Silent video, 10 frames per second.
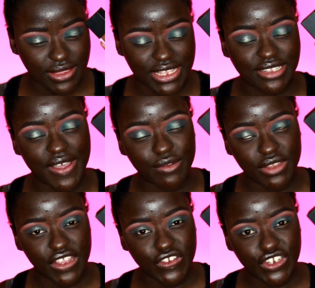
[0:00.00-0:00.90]
this
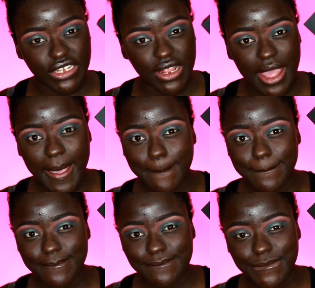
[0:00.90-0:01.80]
foundation,
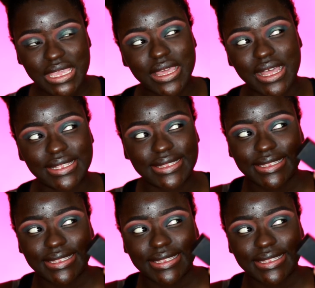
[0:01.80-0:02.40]
because